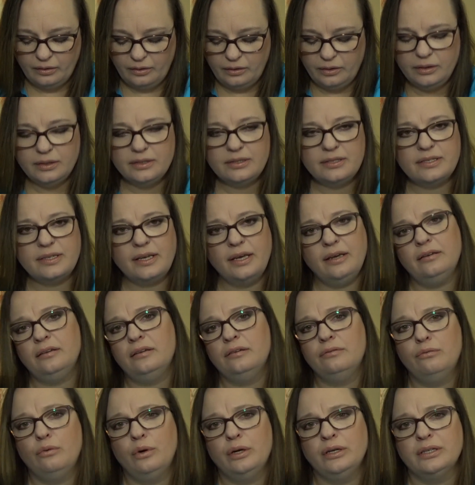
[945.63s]
on a scale
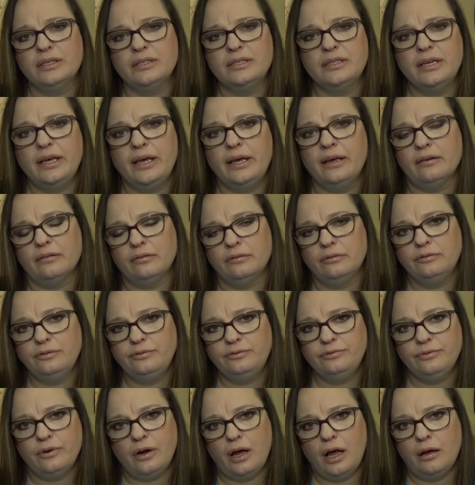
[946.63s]
of 1 to 10,
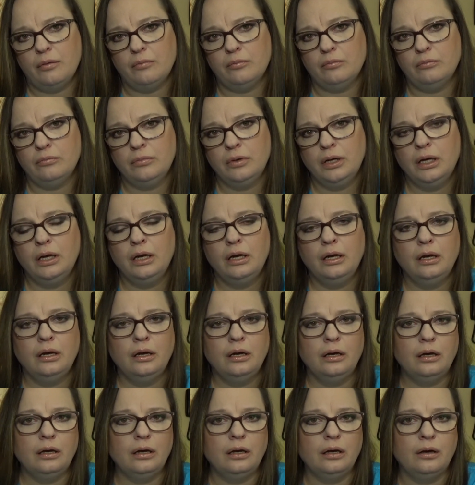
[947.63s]
from
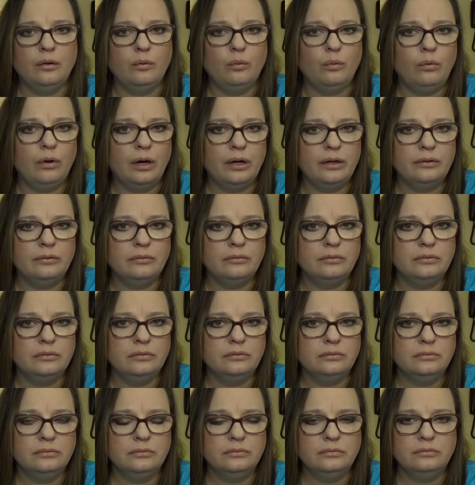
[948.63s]
1
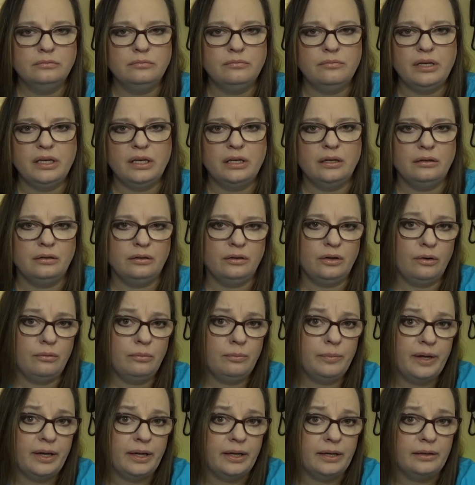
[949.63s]
being no
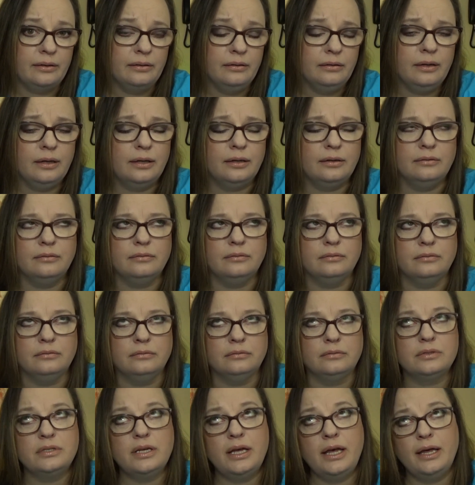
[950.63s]
pain
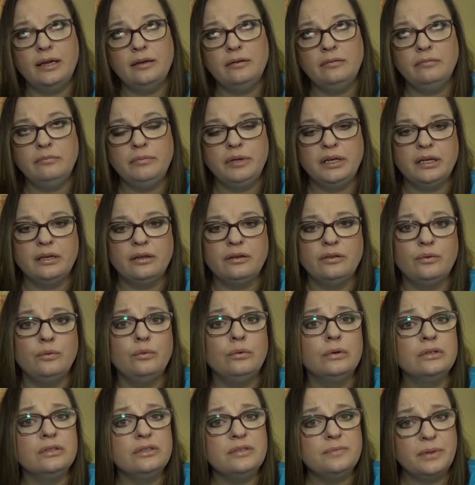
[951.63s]
and 10 being the
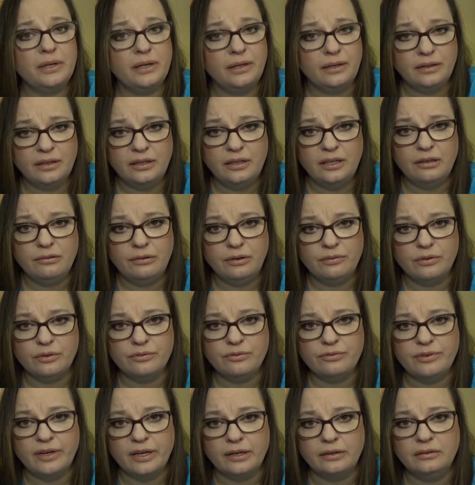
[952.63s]
worst pain that you've ever
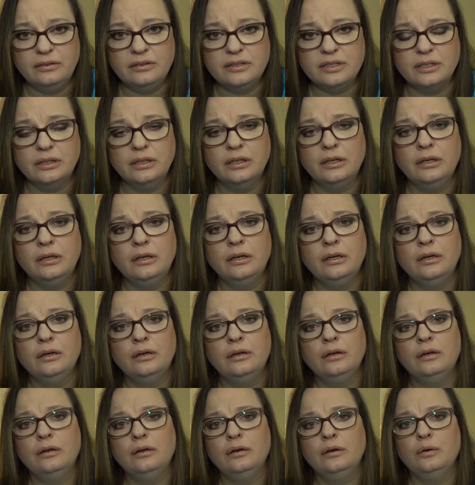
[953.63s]
felt,
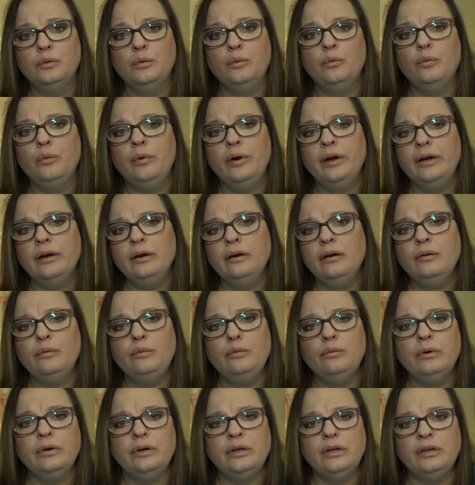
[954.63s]
where
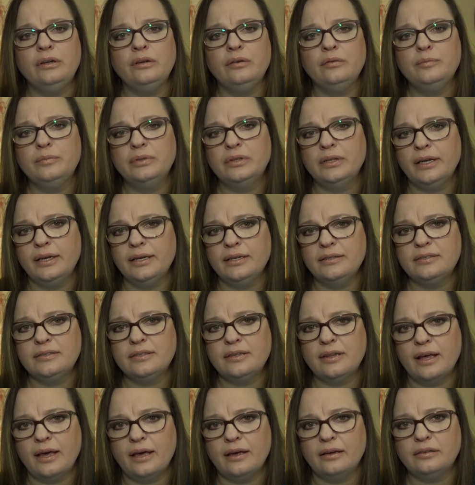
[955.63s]
would you
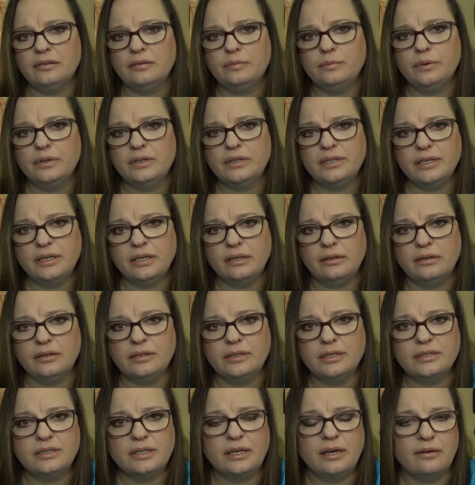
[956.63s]
place that particular
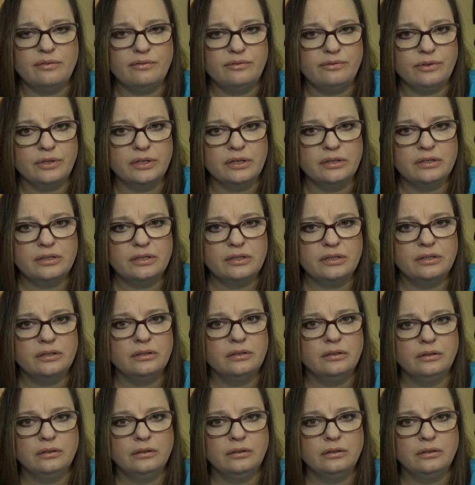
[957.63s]
discomfort?